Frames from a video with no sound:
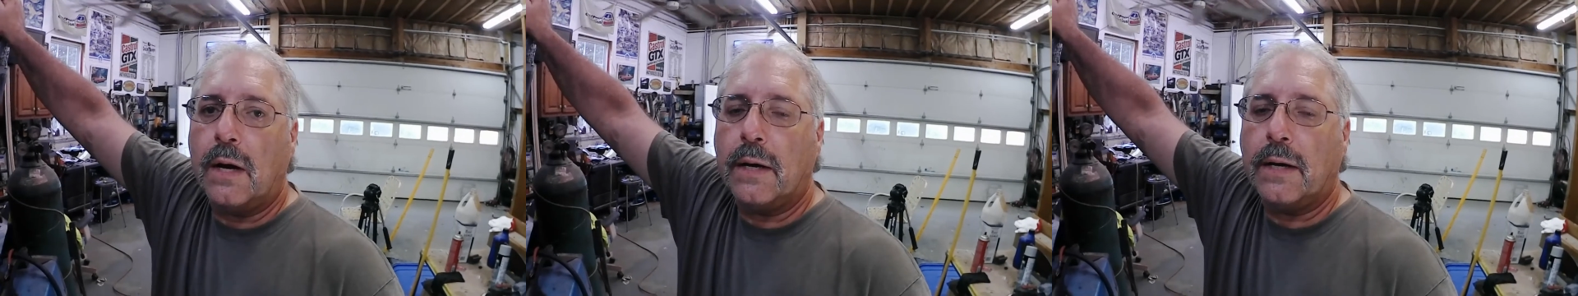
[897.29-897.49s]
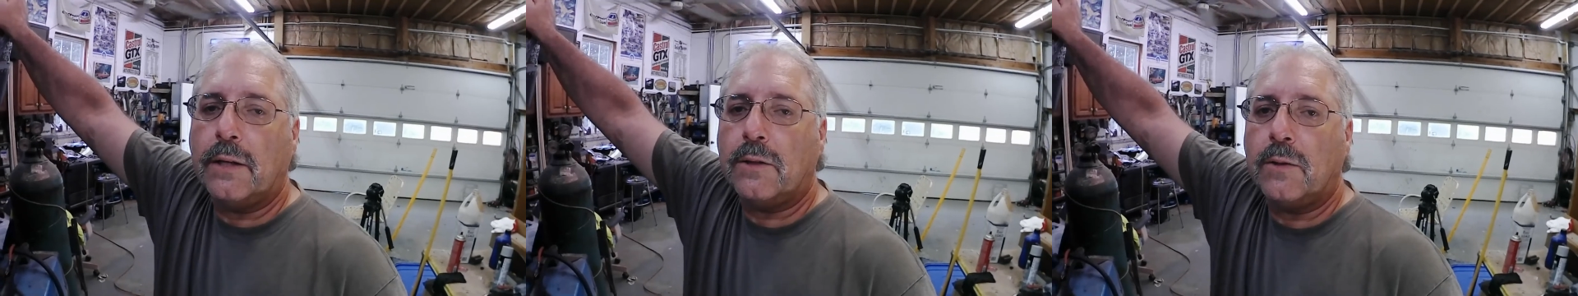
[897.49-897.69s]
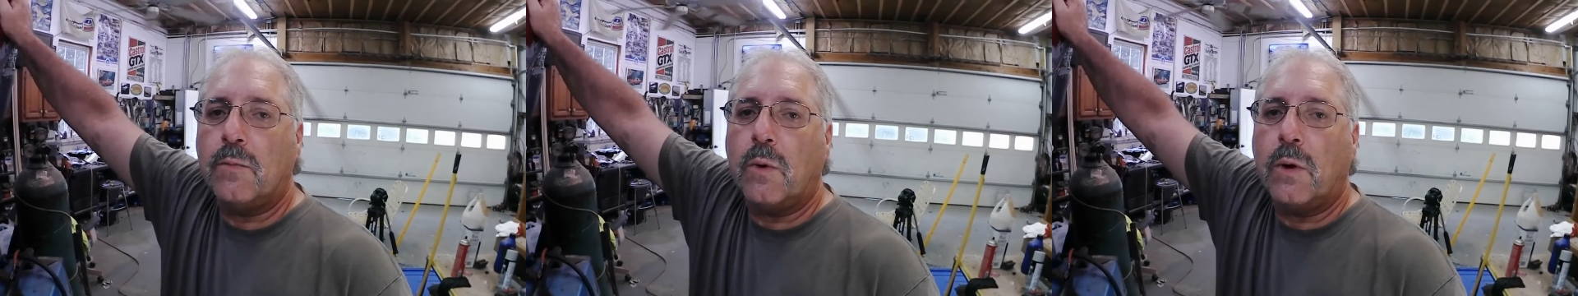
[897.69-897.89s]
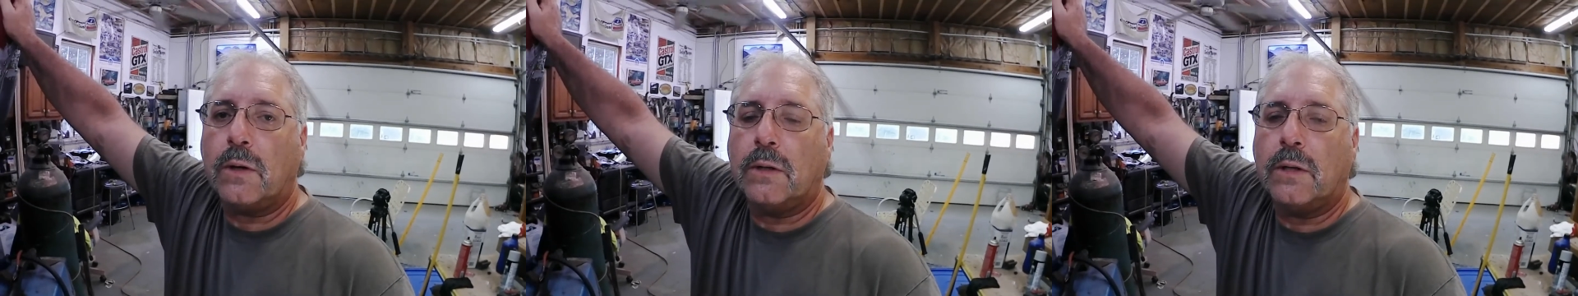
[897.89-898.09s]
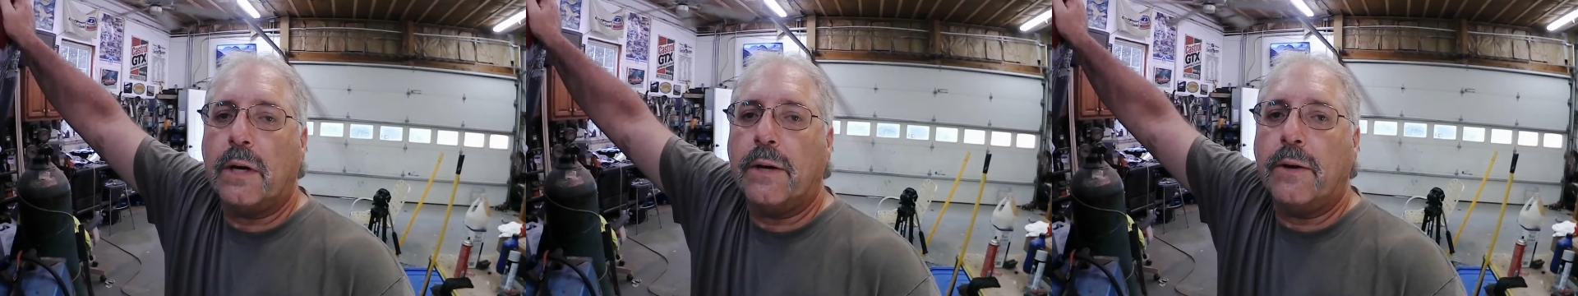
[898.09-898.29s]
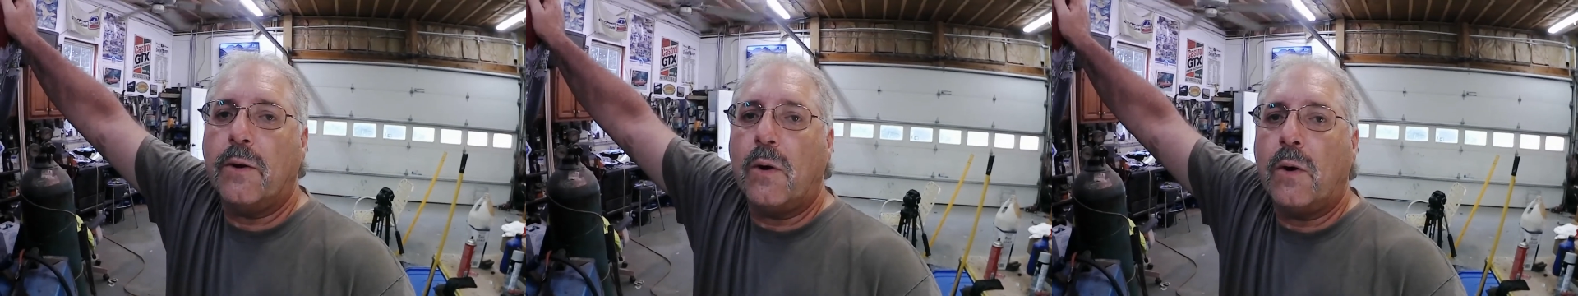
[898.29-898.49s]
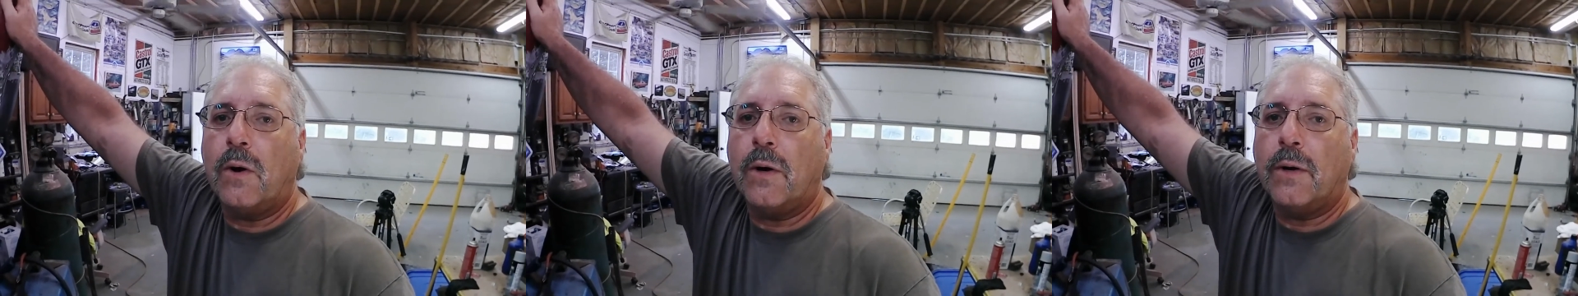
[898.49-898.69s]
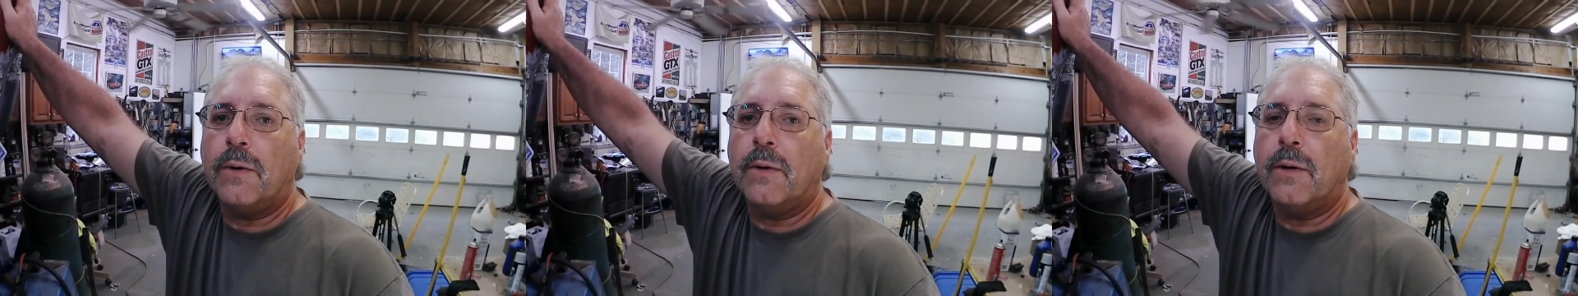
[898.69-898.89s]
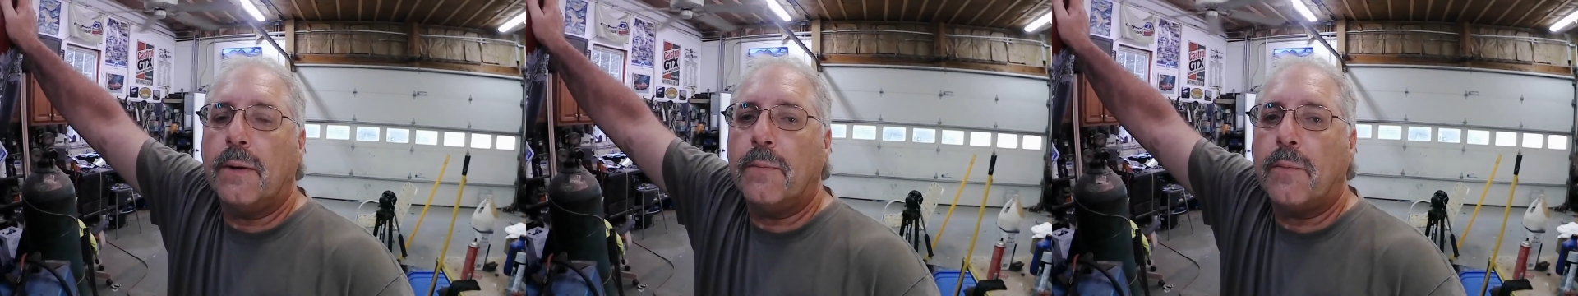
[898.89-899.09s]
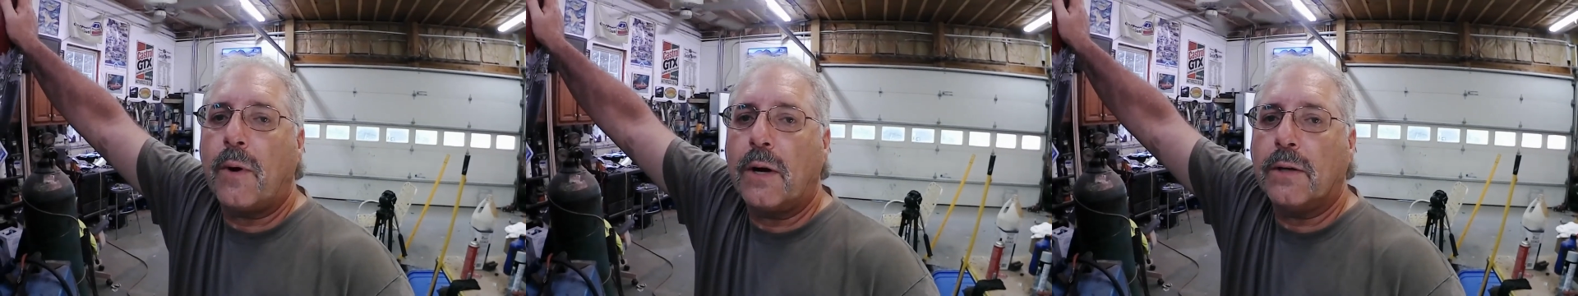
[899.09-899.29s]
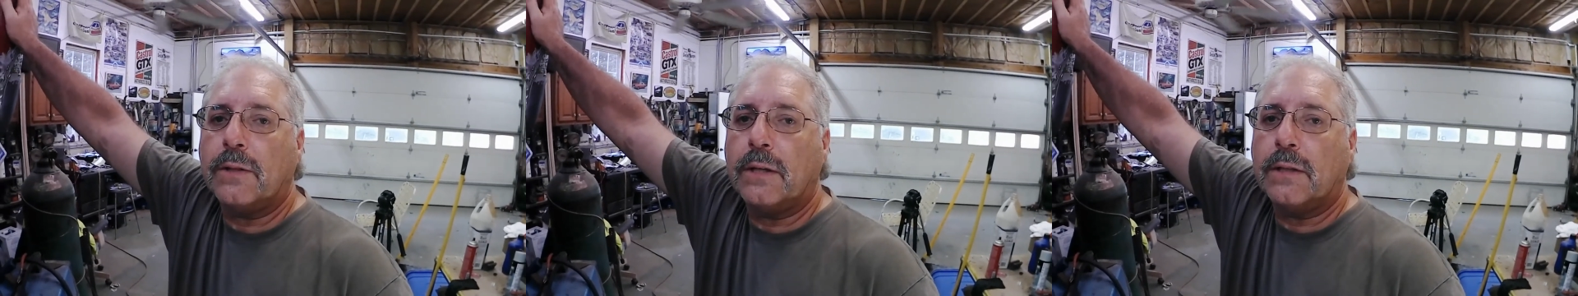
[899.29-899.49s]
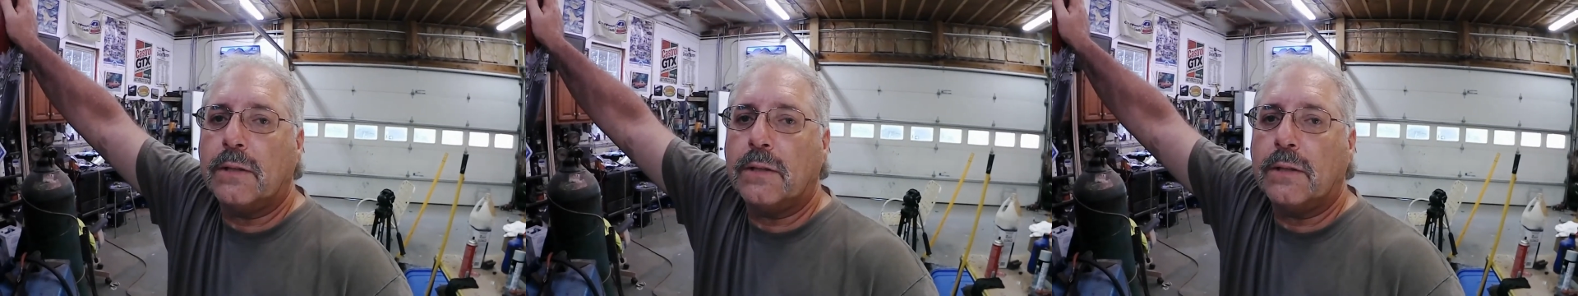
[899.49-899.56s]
get some work done on Project